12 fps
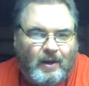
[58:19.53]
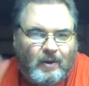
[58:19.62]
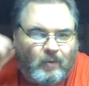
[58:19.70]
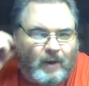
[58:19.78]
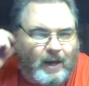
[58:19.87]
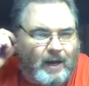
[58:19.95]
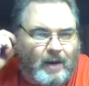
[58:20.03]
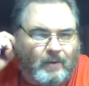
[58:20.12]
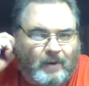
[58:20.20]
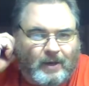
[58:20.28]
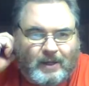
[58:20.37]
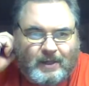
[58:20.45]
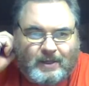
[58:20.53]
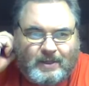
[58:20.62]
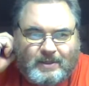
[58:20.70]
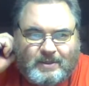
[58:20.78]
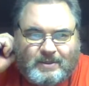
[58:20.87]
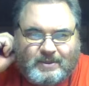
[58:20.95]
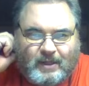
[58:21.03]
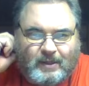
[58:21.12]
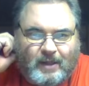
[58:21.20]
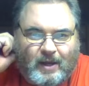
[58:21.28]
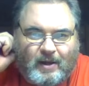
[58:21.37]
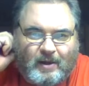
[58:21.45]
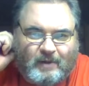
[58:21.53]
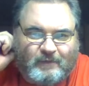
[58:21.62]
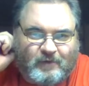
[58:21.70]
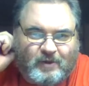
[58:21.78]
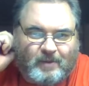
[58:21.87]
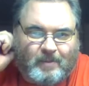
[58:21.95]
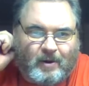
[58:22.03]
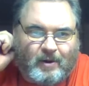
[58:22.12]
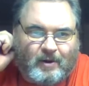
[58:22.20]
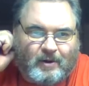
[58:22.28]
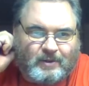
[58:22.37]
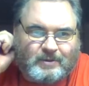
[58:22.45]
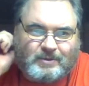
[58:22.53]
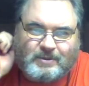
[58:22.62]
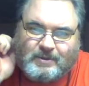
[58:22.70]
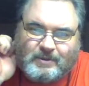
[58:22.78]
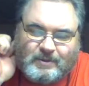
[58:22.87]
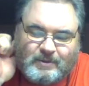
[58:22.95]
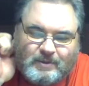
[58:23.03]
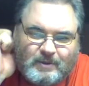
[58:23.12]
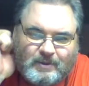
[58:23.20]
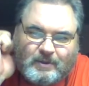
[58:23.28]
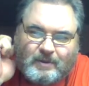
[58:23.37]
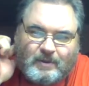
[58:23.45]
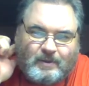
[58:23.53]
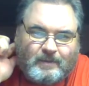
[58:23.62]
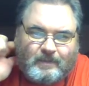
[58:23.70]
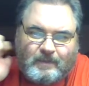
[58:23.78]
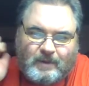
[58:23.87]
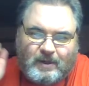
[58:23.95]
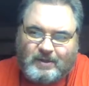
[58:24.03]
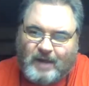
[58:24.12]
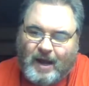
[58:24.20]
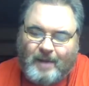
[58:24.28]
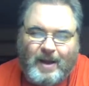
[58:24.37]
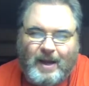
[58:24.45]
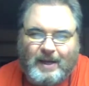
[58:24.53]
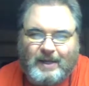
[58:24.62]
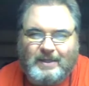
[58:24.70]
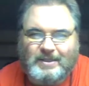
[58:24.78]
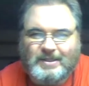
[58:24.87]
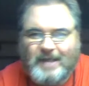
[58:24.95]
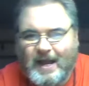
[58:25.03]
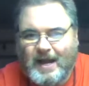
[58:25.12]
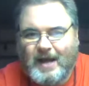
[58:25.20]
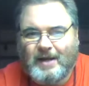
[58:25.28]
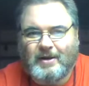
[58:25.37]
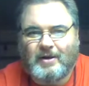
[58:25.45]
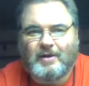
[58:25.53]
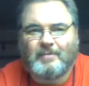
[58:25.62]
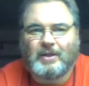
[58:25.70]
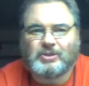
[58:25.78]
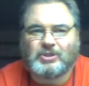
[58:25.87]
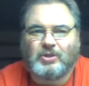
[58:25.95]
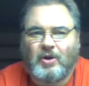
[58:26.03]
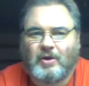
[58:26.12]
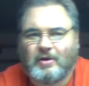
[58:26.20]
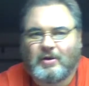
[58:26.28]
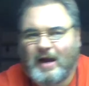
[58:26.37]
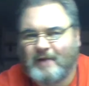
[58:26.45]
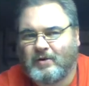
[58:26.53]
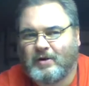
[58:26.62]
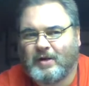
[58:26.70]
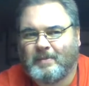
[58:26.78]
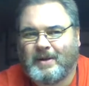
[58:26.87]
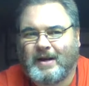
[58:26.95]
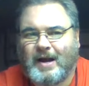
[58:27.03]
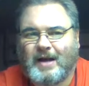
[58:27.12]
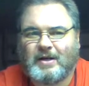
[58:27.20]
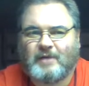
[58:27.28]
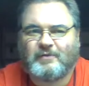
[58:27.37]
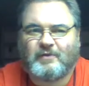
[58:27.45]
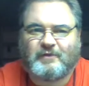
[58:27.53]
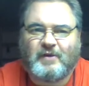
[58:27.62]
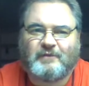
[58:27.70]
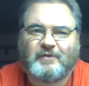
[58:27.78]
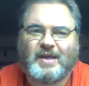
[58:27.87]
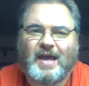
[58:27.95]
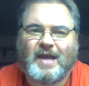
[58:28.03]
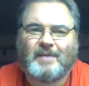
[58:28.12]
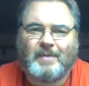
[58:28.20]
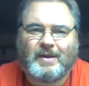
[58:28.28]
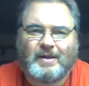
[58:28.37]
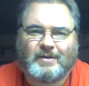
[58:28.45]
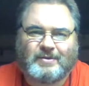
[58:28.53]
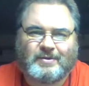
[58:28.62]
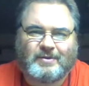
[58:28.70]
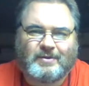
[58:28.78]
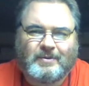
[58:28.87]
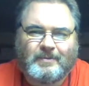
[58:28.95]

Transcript: Where is the love for the Bergs? Because I'm not going to stay on here much longer. I've already been on here for 58 minutes.